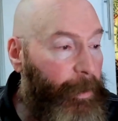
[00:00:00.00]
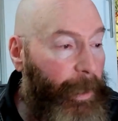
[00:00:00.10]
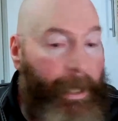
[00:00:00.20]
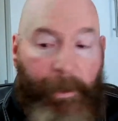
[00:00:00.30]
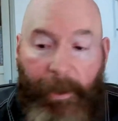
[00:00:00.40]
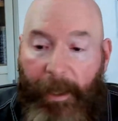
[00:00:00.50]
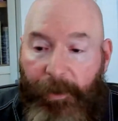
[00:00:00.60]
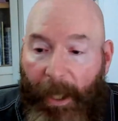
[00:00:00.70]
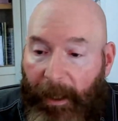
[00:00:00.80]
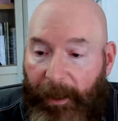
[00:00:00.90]
create a
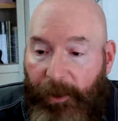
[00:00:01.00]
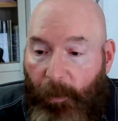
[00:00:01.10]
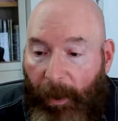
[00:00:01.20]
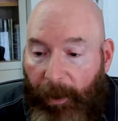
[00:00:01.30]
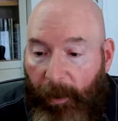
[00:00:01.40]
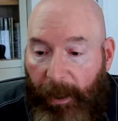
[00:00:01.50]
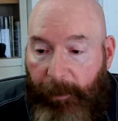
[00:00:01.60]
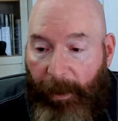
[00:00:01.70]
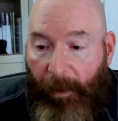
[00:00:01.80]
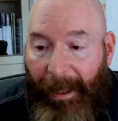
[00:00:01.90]
challenge where you
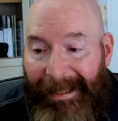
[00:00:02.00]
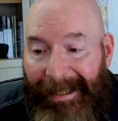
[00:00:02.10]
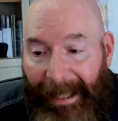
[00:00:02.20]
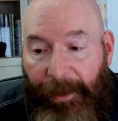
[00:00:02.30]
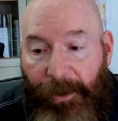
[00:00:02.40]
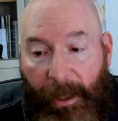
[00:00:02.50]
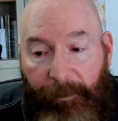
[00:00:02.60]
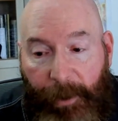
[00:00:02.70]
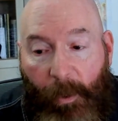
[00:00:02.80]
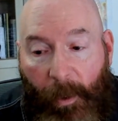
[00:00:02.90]
experience each
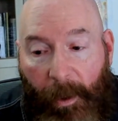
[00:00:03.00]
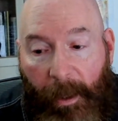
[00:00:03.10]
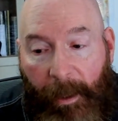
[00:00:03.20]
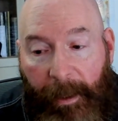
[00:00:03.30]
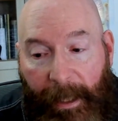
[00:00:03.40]
of your